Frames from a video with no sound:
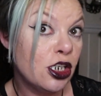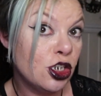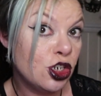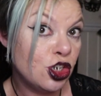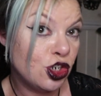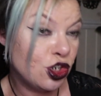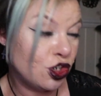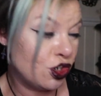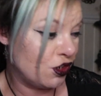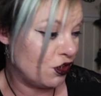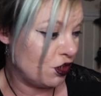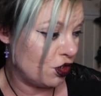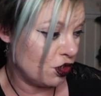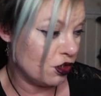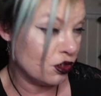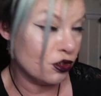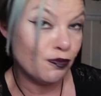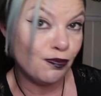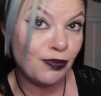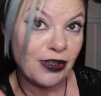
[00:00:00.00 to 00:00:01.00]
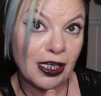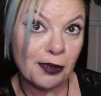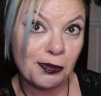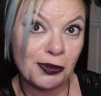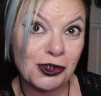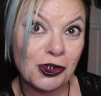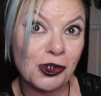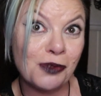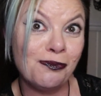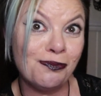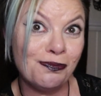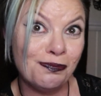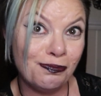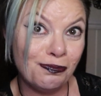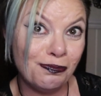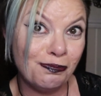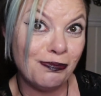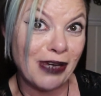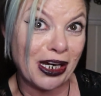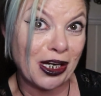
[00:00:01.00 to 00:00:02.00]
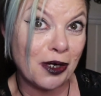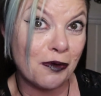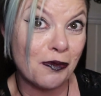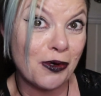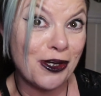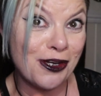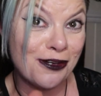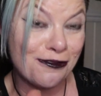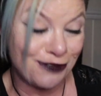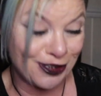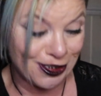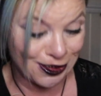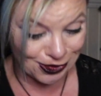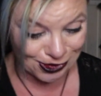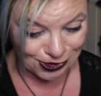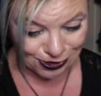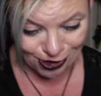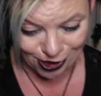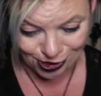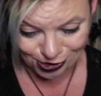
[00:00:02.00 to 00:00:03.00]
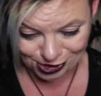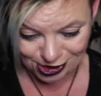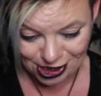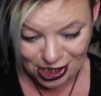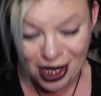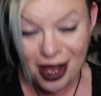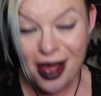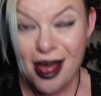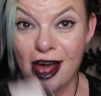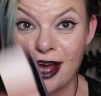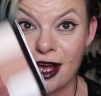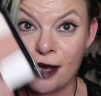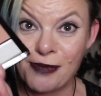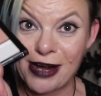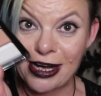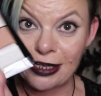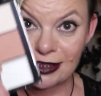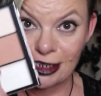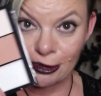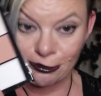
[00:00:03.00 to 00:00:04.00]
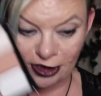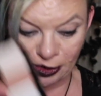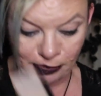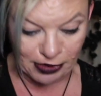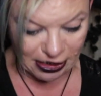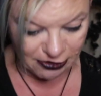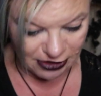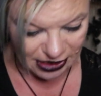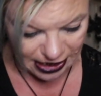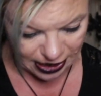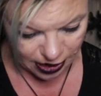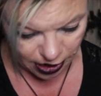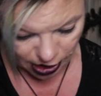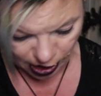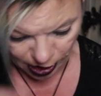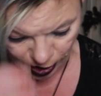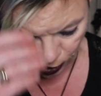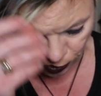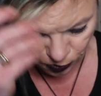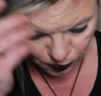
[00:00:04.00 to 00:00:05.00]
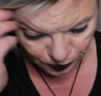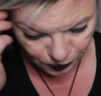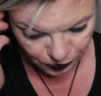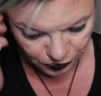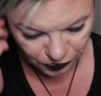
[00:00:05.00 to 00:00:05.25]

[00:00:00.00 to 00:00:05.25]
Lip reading: should be able to make it work, fingers crossed. But I'll definitely be giving that a go.